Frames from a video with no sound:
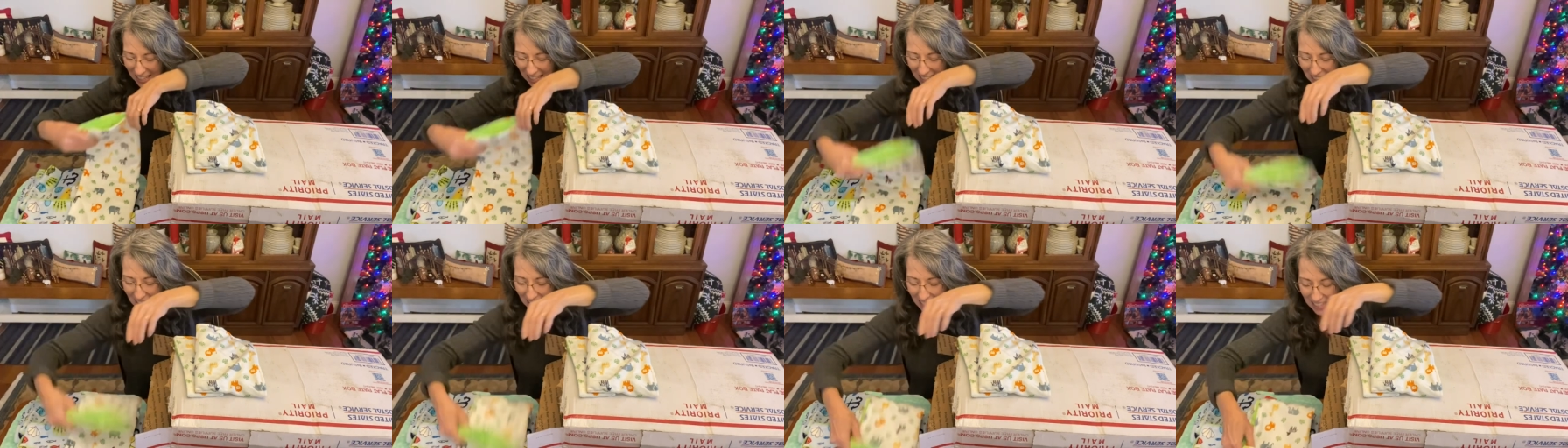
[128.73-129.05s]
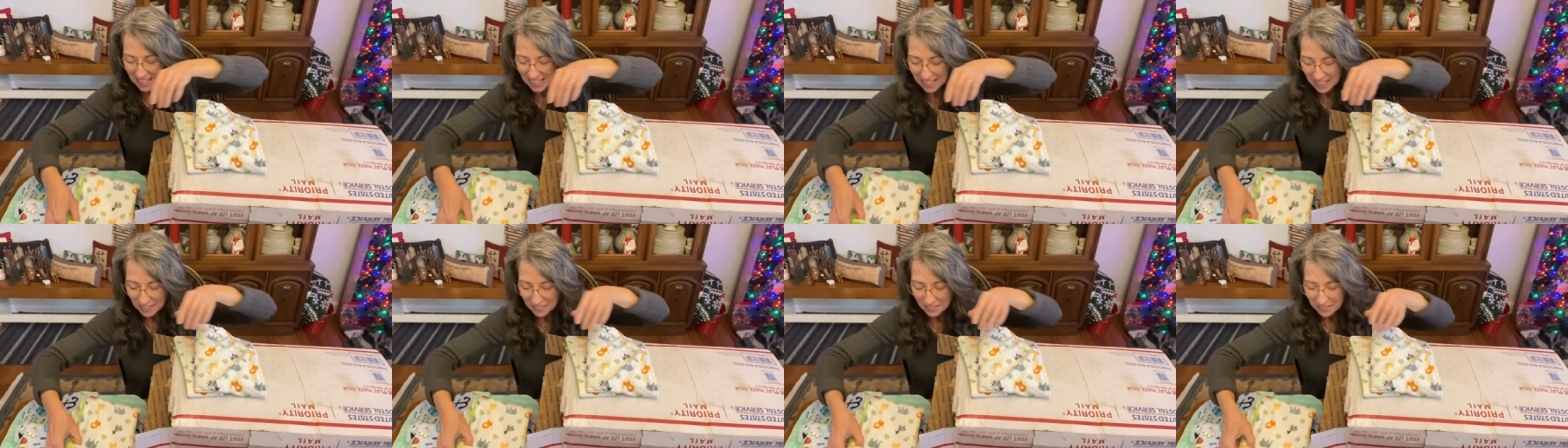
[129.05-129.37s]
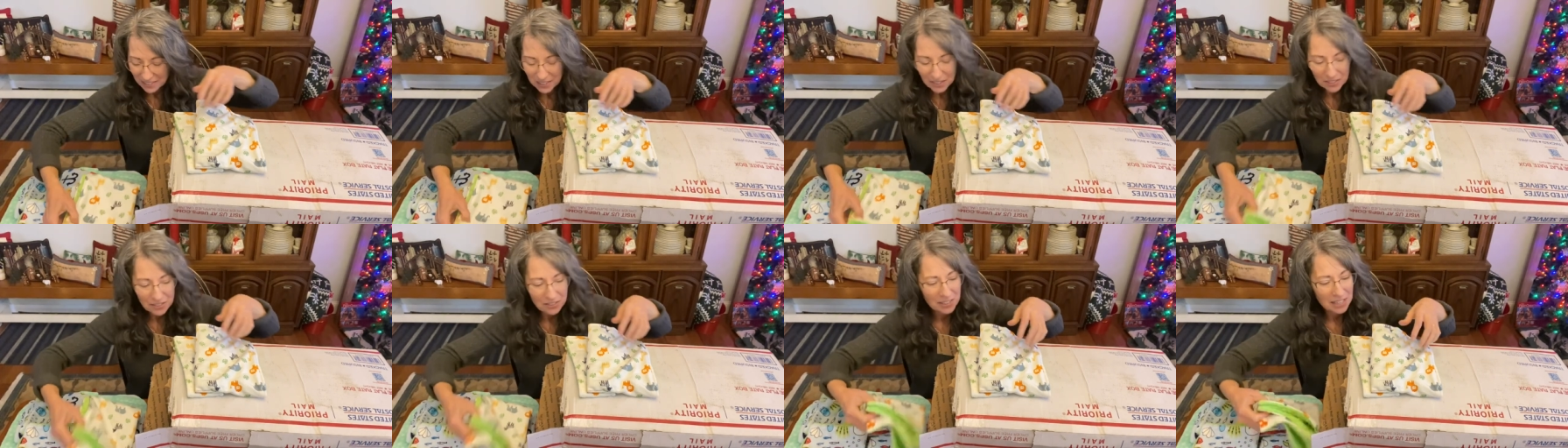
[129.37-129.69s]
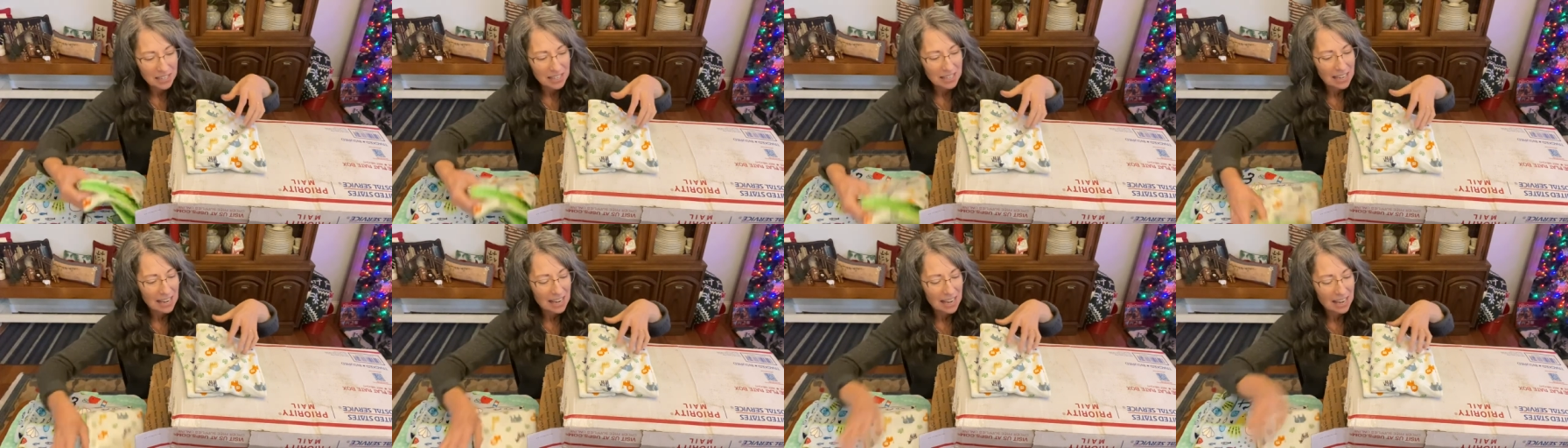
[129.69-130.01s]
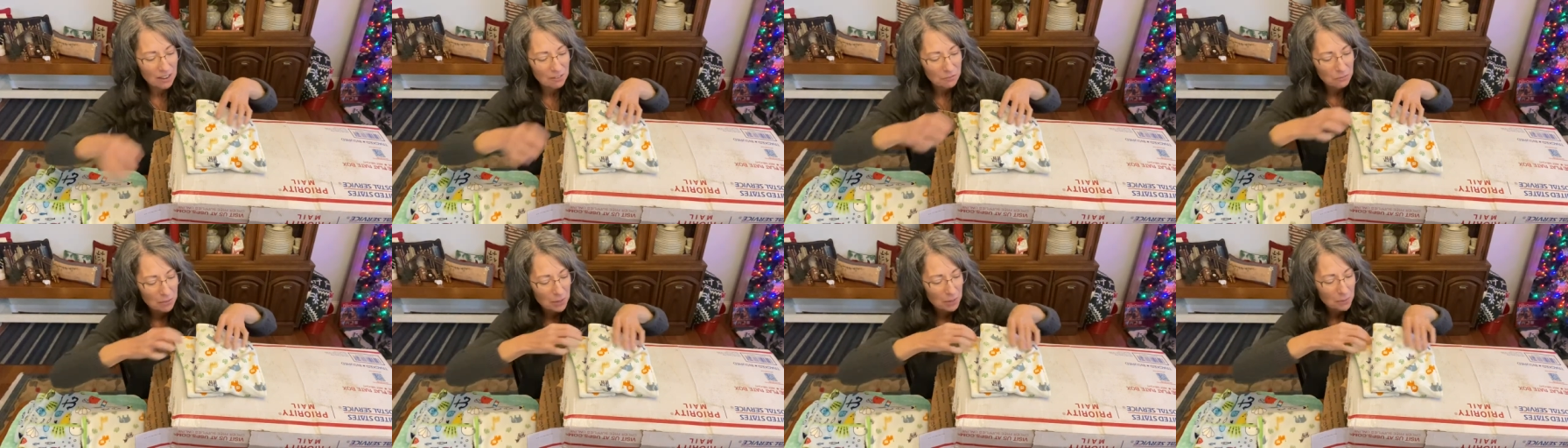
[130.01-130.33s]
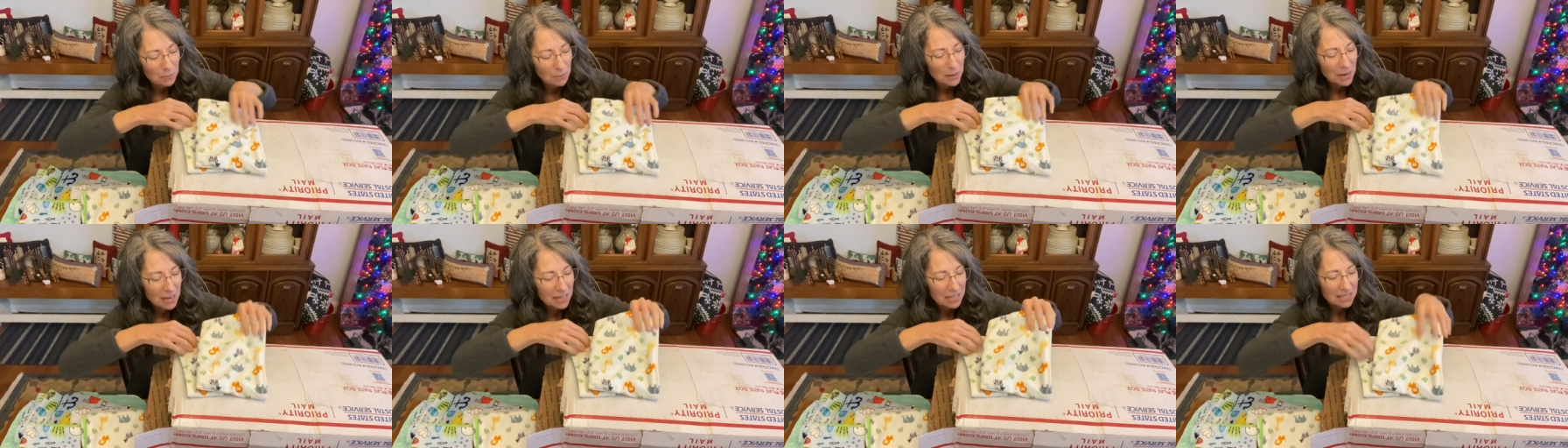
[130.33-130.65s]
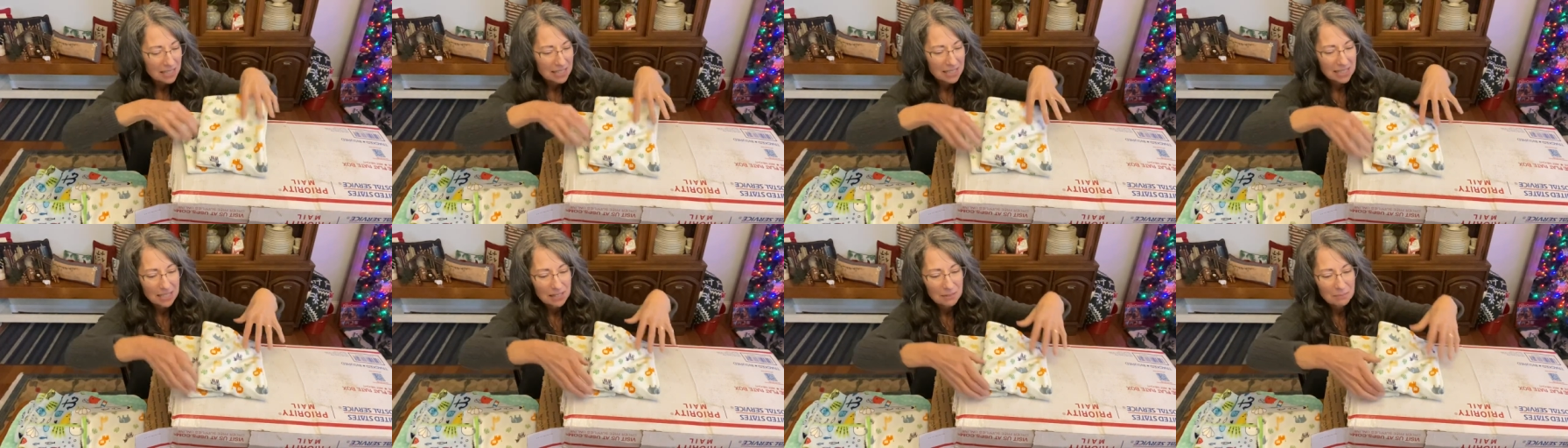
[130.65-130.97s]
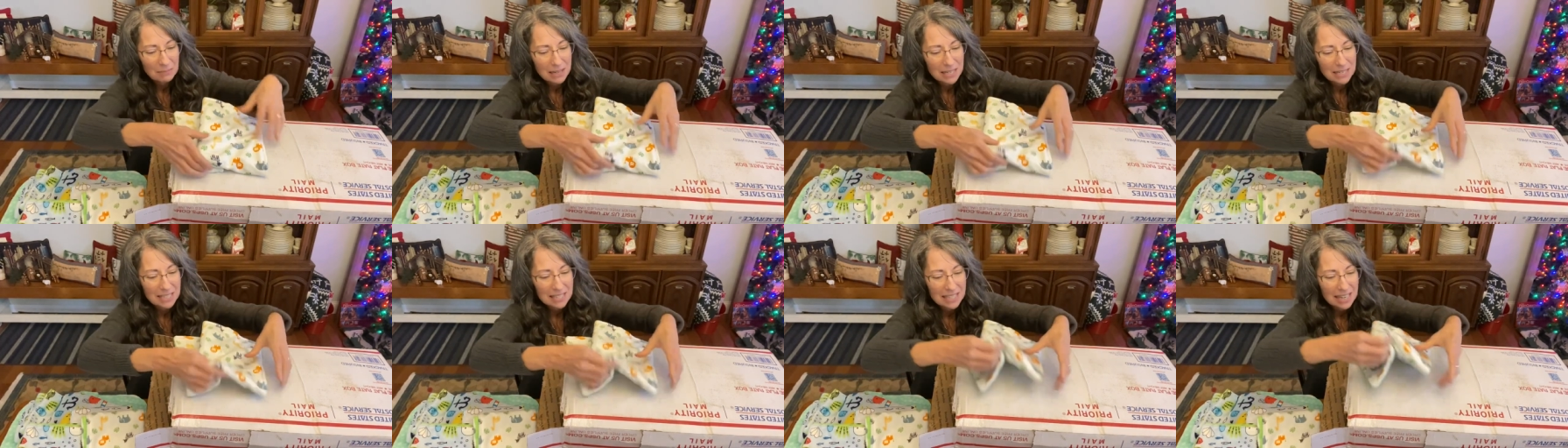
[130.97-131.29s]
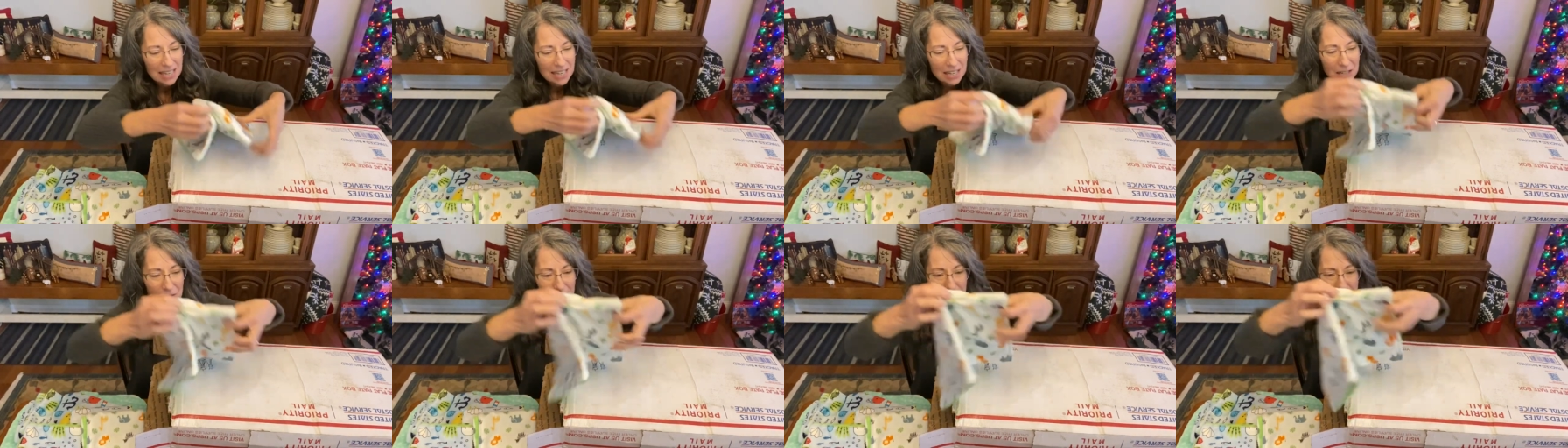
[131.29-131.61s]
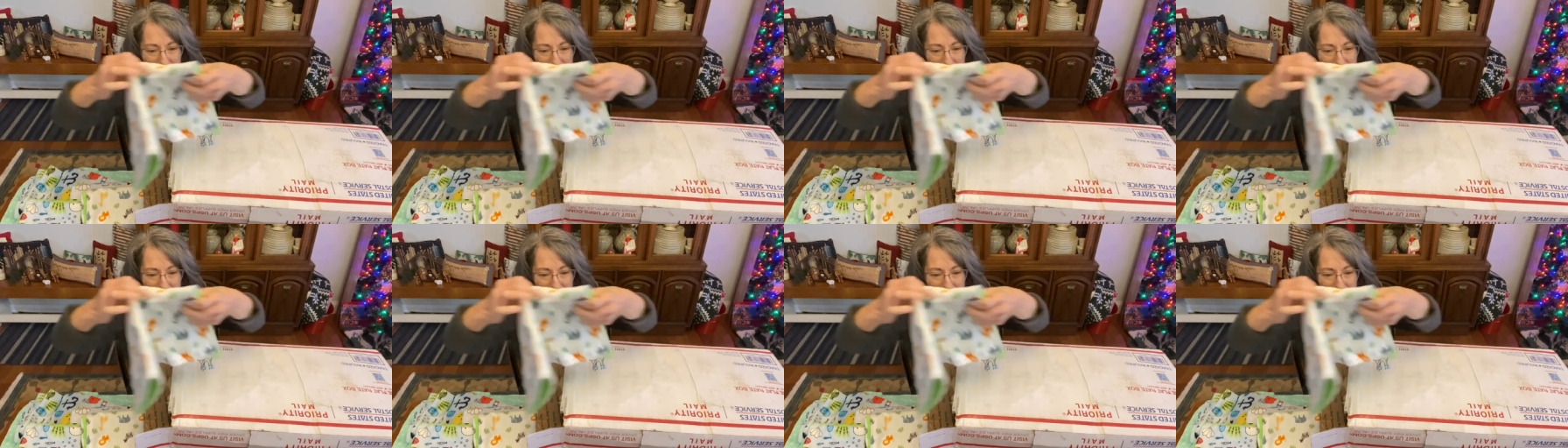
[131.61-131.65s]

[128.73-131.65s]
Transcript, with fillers: And if you have been watching my channel